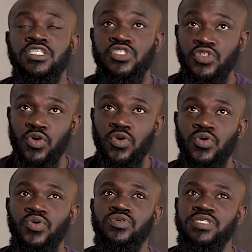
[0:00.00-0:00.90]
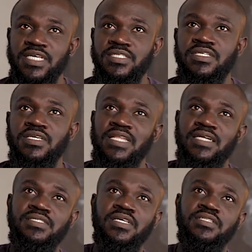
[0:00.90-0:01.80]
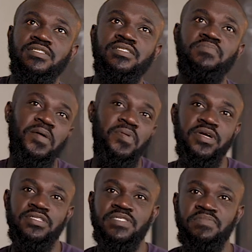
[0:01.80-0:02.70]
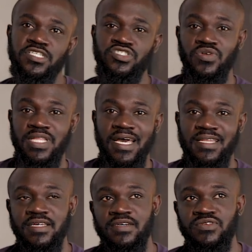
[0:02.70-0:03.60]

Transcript: So yes, in that sense, my parents made sure that